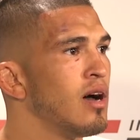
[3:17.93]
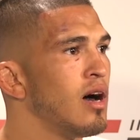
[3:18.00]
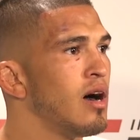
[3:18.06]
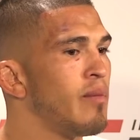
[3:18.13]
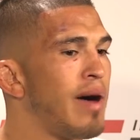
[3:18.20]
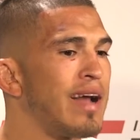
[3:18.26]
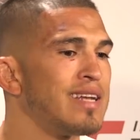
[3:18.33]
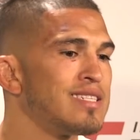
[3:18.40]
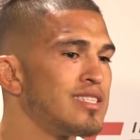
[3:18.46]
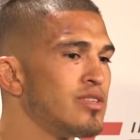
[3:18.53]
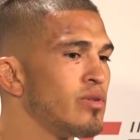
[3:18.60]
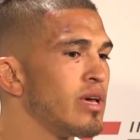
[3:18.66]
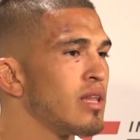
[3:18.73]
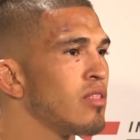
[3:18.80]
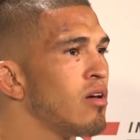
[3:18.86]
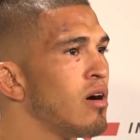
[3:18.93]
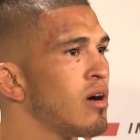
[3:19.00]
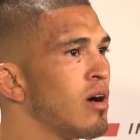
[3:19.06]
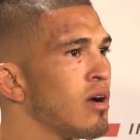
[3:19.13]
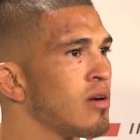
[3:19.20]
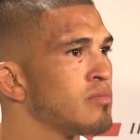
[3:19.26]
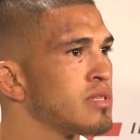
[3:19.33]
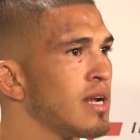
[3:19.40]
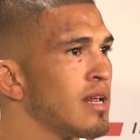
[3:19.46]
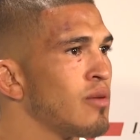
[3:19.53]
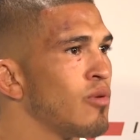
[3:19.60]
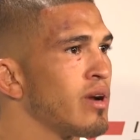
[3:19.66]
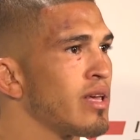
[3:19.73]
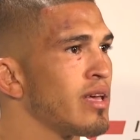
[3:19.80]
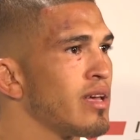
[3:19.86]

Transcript: Um, I just knew he had long arms, and I didn't want to